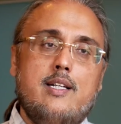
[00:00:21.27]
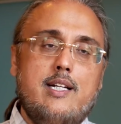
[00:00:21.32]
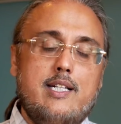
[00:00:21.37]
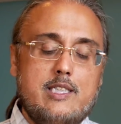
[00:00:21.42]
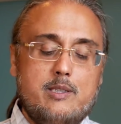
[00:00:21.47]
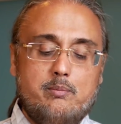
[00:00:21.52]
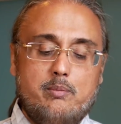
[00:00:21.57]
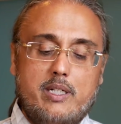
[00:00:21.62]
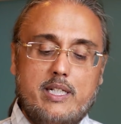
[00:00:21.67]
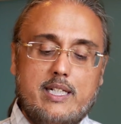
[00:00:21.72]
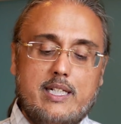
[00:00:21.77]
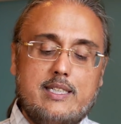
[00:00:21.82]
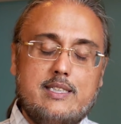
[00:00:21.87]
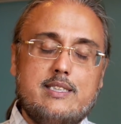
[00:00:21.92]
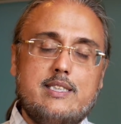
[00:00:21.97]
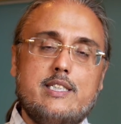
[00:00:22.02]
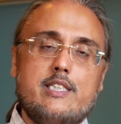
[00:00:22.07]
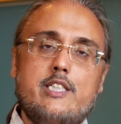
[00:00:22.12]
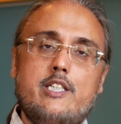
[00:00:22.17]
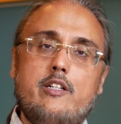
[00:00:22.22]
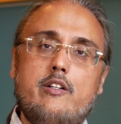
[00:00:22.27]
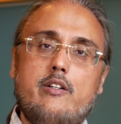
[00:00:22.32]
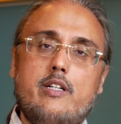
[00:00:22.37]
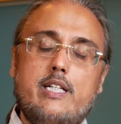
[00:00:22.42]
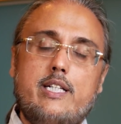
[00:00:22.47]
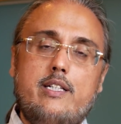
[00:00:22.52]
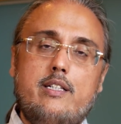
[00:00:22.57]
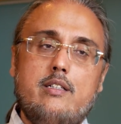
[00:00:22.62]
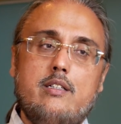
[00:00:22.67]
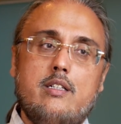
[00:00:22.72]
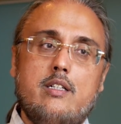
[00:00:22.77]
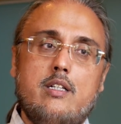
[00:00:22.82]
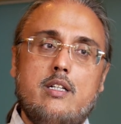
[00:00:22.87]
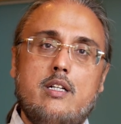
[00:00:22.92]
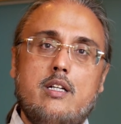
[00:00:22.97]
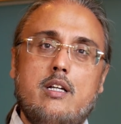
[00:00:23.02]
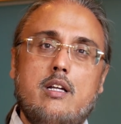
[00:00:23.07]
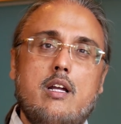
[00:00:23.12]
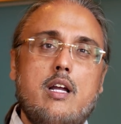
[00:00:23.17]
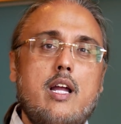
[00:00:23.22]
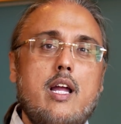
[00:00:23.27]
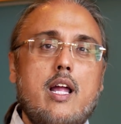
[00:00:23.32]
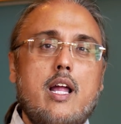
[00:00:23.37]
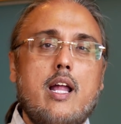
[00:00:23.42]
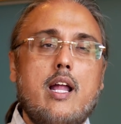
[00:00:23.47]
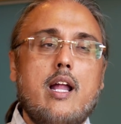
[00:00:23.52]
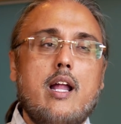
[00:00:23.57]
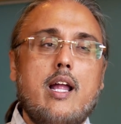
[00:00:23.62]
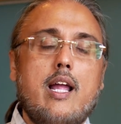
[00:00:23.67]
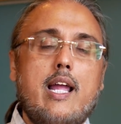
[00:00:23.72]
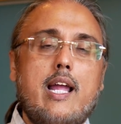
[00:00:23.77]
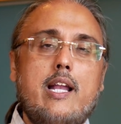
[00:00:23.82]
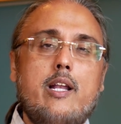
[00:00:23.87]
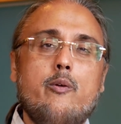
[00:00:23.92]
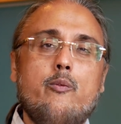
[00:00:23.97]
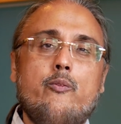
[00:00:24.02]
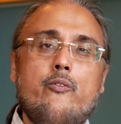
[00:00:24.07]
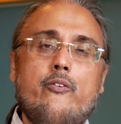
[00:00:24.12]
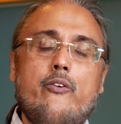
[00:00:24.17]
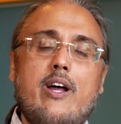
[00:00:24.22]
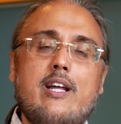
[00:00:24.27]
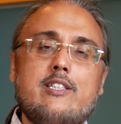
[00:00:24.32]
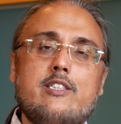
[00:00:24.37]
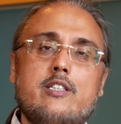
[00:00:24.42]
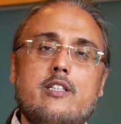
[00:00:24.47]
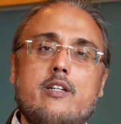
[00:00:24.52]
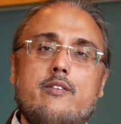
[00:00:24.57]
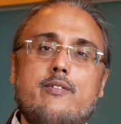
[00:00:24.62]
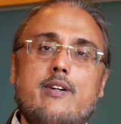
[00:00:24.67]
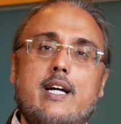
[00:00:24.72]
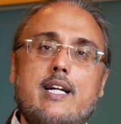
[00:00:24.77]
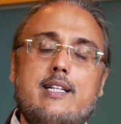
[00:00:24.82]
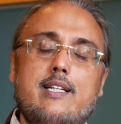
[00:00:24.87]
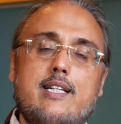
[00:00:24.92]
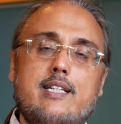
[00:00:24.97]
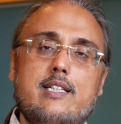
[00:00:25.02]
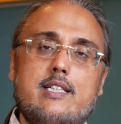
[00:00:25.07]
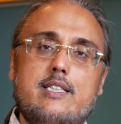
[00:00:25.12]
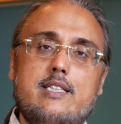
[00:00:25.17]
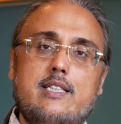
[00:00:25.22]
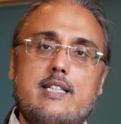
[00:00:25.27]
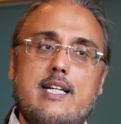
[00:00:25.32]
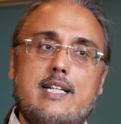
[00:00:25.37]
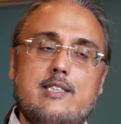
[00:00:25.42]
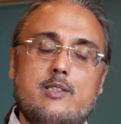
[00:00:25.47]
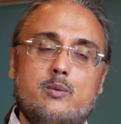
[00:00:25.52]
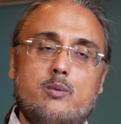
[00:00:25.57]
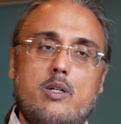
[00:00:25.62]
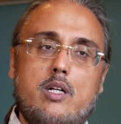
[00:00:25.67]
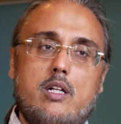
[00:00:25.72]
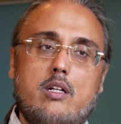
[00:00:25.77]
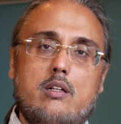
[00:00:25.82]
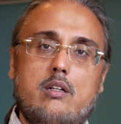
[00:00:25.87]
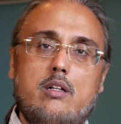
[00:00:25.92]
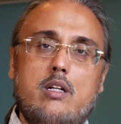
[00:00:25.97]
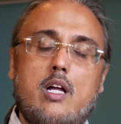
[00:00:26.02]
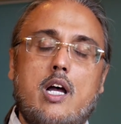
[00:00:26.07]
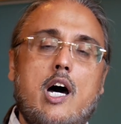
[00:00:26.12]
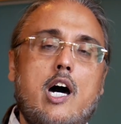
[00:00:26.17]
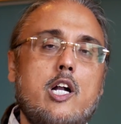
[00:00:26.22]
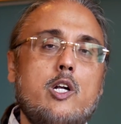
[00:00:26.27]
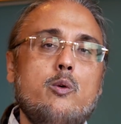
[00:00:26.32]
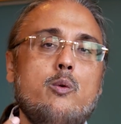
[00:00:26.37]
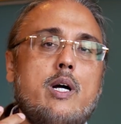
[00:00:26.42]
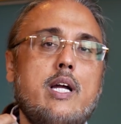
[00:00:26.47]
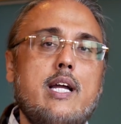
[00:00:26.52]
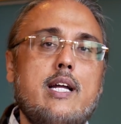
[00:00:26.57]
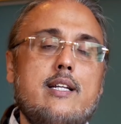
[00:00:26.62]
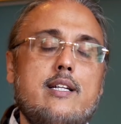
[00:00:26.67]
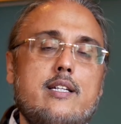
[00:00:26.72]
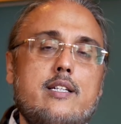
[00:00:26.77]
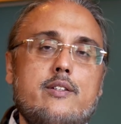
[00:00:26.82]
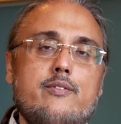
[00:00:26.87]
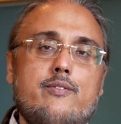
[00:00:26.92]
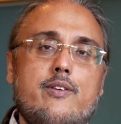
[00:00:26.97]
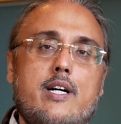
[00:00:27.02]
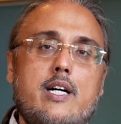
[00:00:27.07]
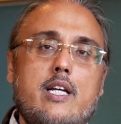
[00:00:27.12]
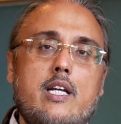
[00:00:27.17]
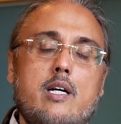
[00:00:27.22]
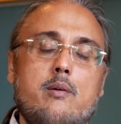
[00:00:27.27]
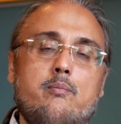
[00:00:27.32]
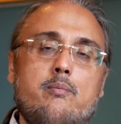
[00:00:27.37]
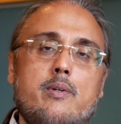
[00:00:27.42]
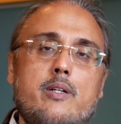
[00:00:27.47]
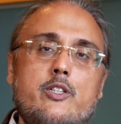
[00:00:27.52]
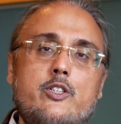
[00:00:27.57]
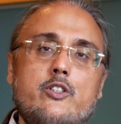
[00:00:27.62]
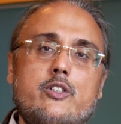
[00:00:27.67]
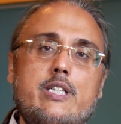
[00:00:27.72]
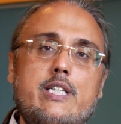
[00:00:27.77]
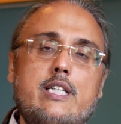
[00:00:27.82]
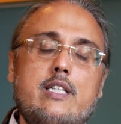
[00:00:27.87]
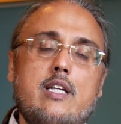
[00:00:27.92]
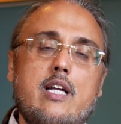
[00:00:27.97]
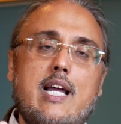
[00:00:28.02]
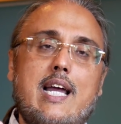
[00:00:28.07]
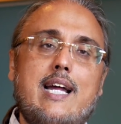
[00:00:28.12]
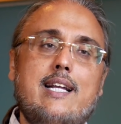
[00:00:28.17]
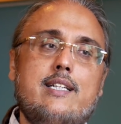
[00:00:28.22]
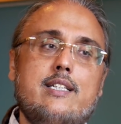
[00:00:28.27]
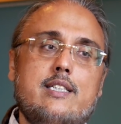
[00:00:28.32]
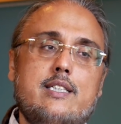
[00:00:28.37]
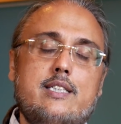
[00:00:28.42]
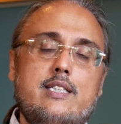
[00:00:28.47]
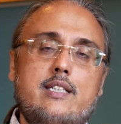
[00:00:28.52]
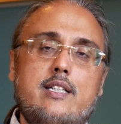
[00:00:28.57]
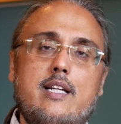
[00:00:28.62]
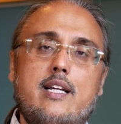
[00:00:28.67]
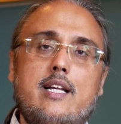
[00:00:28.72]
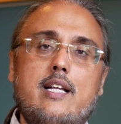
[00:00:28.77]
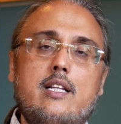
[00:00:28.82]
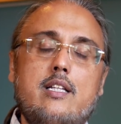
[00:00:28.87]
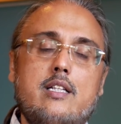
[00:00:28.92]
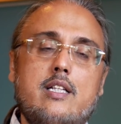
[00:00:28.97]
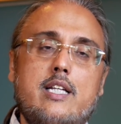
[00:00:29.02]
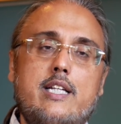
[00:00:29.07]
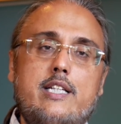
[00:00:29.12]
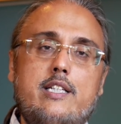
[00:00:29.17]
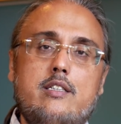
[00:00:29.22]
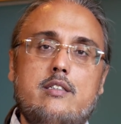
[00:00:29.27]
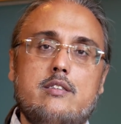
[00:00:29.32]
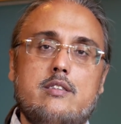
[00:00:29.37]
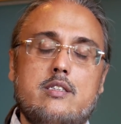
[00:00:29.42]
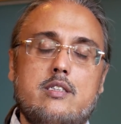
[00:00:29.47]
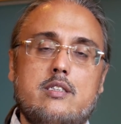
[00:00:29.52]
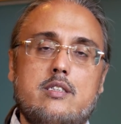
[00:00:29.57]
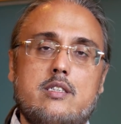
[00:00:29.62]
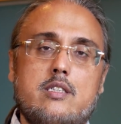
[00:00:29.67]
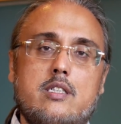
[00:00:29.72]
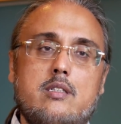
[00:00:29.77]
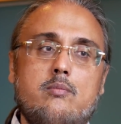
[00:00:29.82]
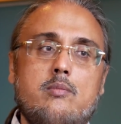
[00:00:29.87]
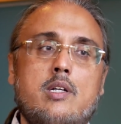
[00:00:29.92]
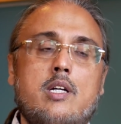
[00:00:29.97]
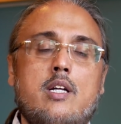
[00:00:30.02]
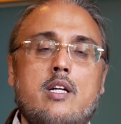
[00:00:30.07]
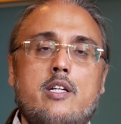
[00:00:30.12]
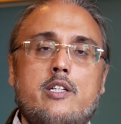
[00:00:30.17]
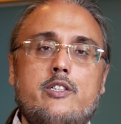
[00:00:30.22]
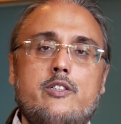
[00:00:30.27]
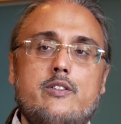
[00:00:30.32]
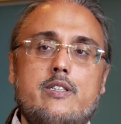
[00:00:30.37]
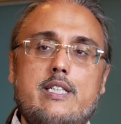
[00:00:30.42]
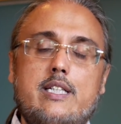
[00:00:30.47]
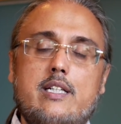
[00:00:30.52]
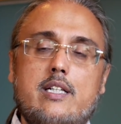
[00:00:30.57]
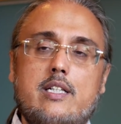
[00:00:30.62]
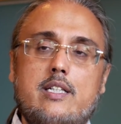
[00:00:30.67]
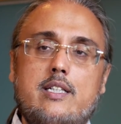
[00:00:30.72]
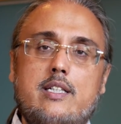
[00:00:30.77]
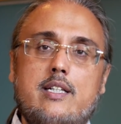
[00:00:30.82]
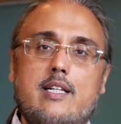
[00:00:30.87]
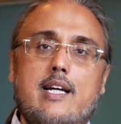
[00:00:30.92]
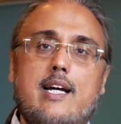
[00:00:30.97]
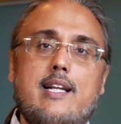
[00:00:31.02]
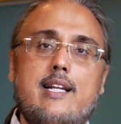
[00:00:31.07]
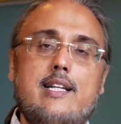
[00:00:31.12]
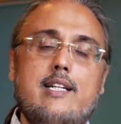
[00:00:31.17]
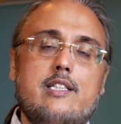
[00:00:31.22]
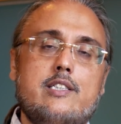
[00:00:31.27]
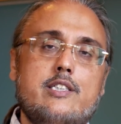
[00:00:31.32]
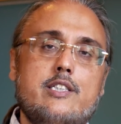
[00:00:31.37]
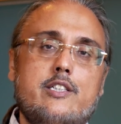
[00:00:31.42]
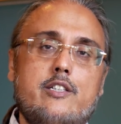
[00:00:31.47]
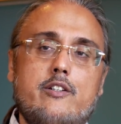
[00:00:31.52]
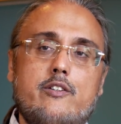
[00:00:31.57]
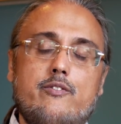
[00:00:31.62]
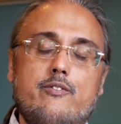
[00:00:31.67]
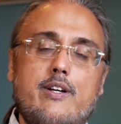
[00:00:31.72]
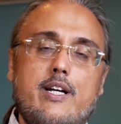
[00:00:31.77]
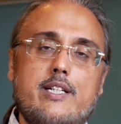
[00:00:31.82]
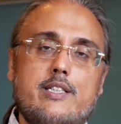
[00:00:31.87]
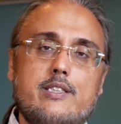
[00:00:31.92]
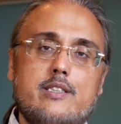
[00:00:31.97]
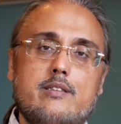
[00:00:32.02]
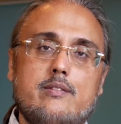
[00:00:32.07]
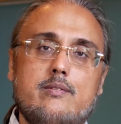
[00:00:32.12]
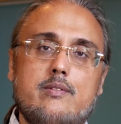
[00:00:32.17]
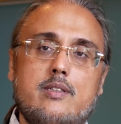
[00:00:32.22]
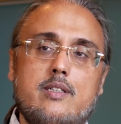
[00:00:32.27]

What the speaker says: It is bringing security in a fashion of identity as well. How do I identify a unique entity in the ecosystem uniquely and in a secure fashion?